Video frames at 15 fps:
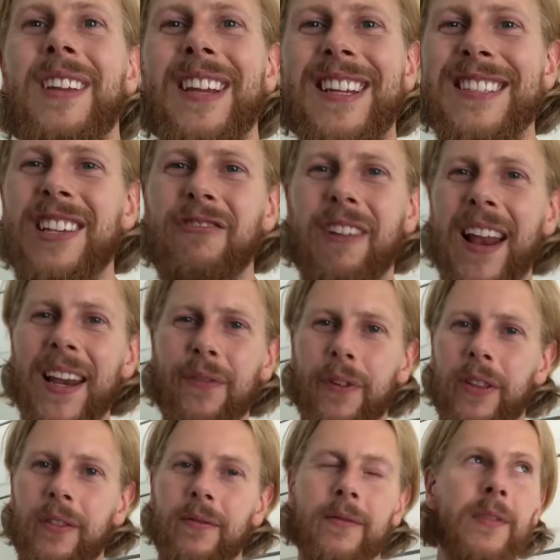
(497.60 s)
is
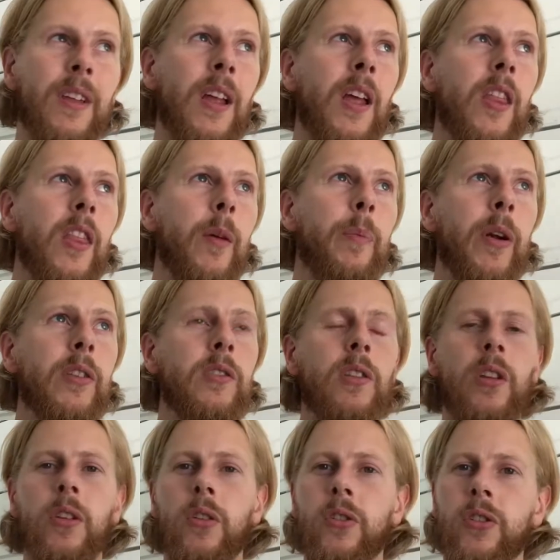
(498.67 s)
irrelevant. The person
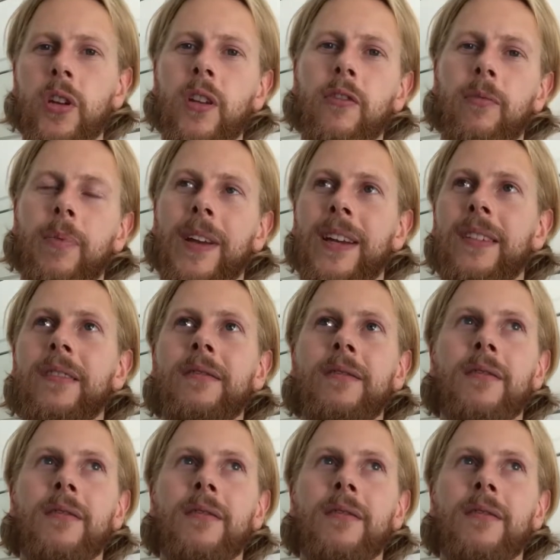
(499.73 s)
that you should have been